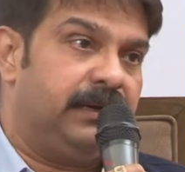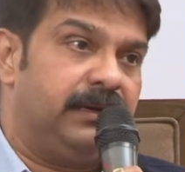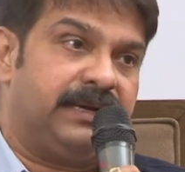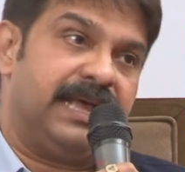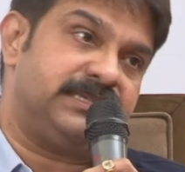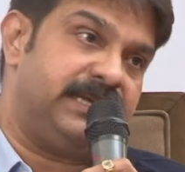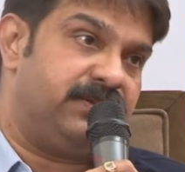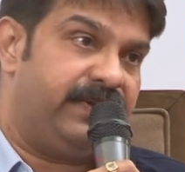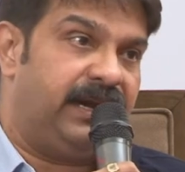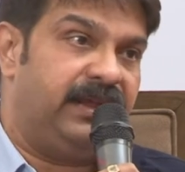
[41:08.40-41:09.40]
task is
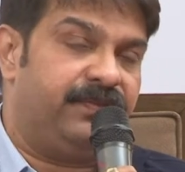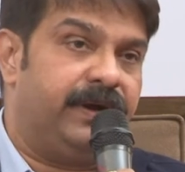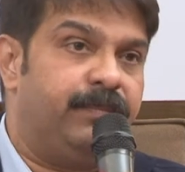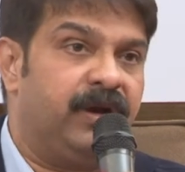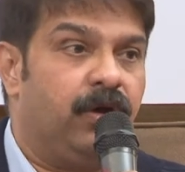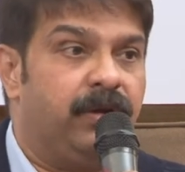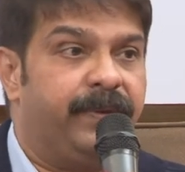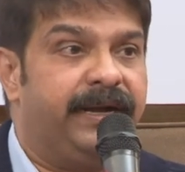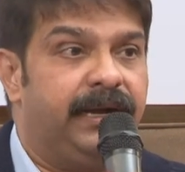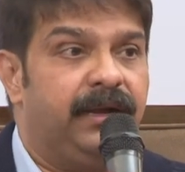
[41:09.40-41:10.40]
very different but
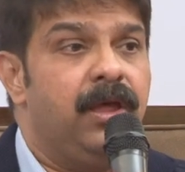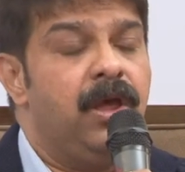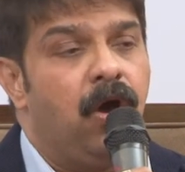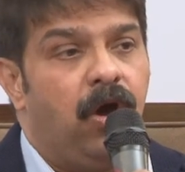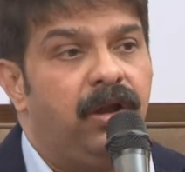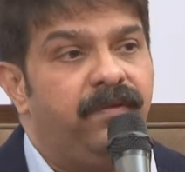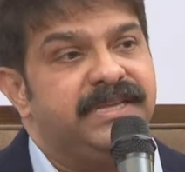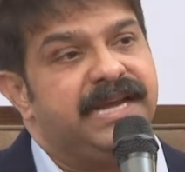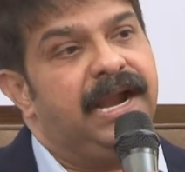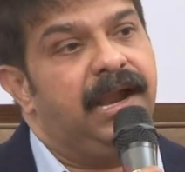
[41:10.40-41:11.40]
corporate always
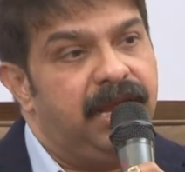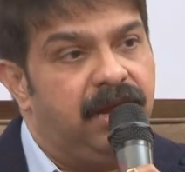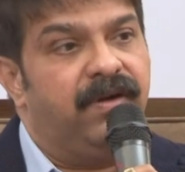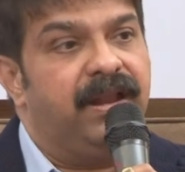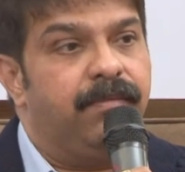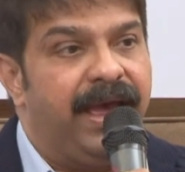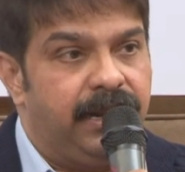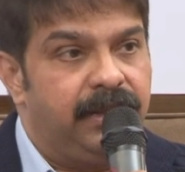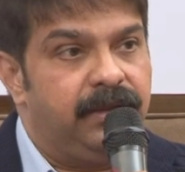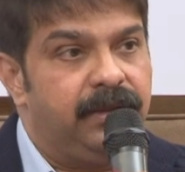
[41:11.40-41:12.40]
handling a one man